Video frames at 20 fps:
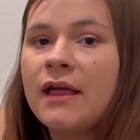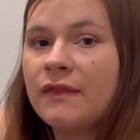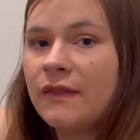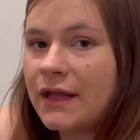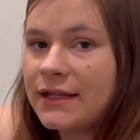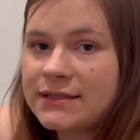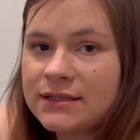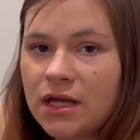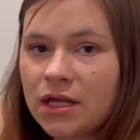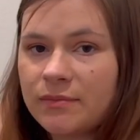
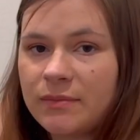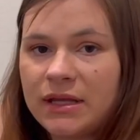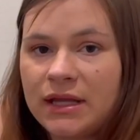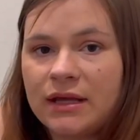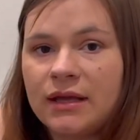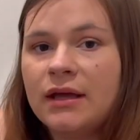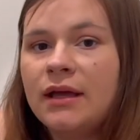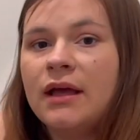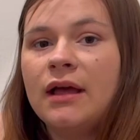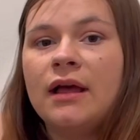That's on
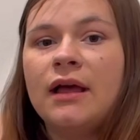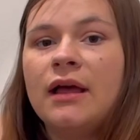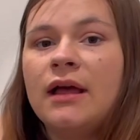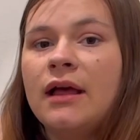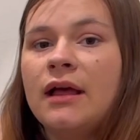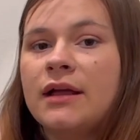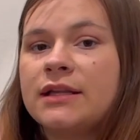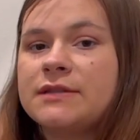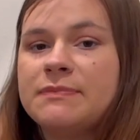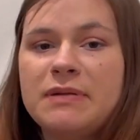me.
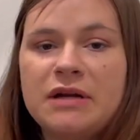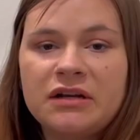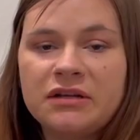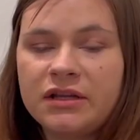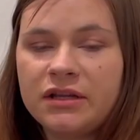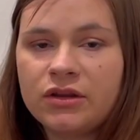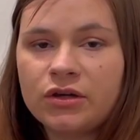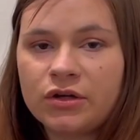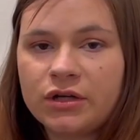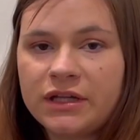It's
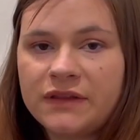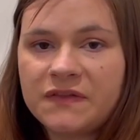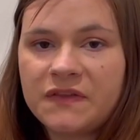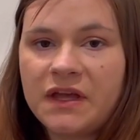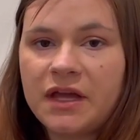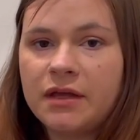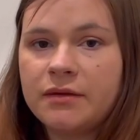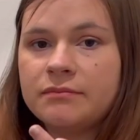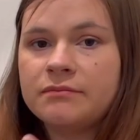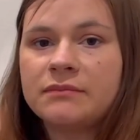purely learning
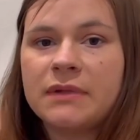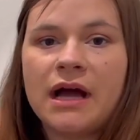thing.